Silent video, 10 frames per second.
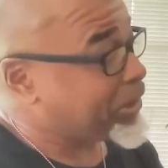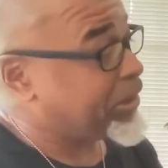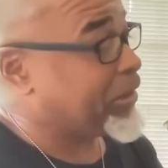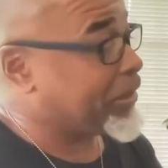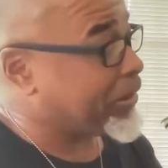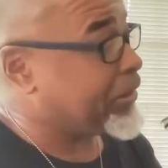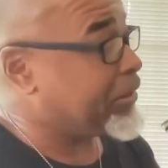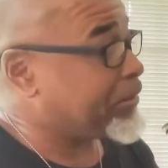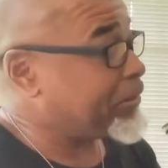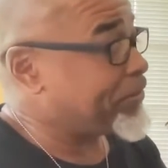eh,
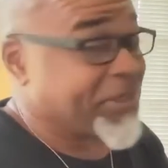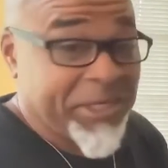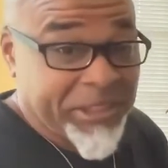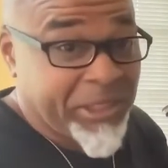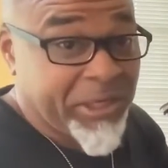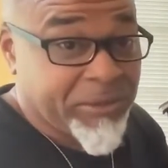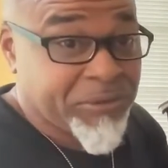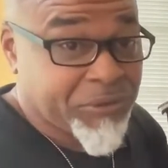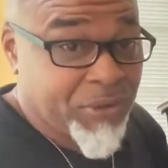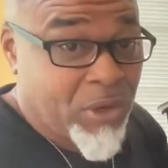10
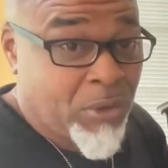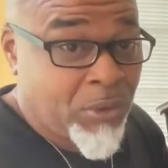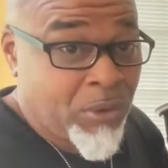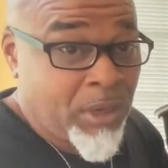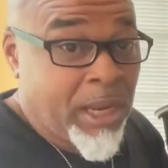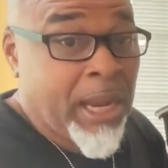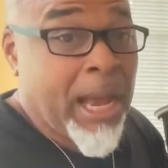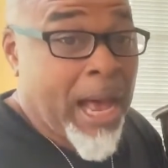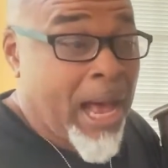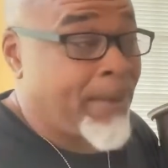years or so.
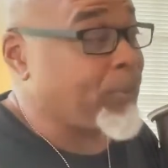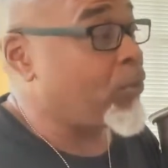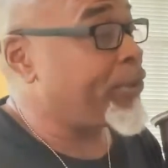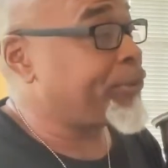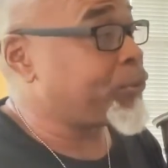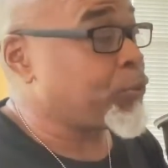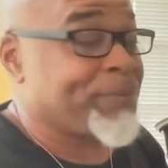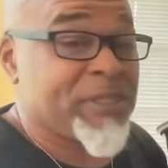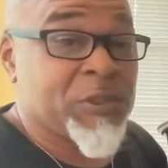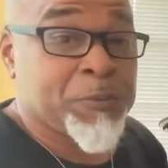I'm going to
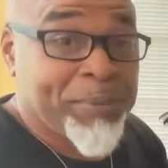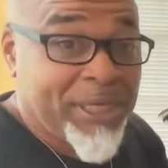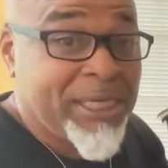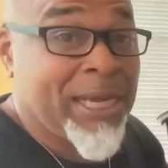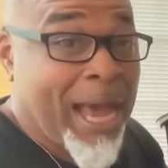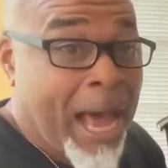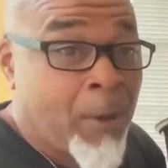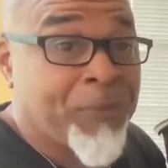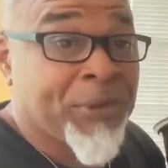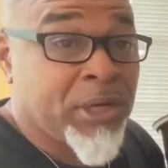be spinning
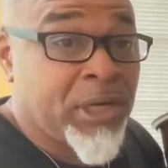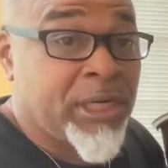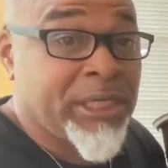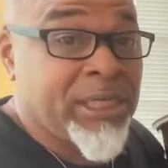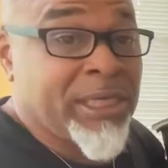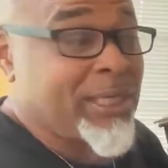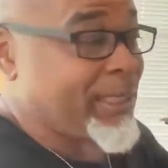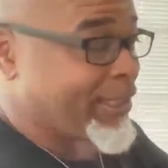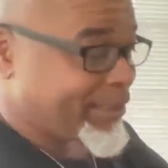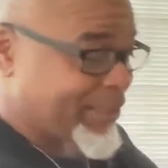out the honey
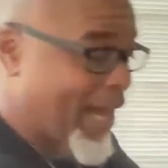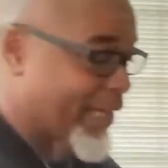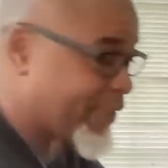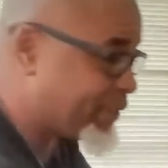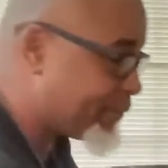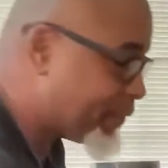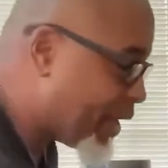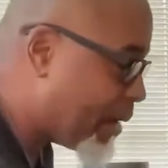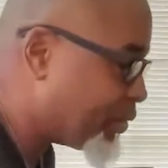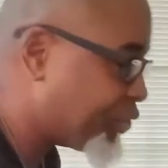inside this.
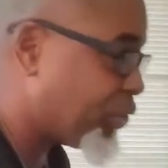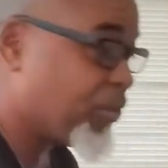I'm gonna show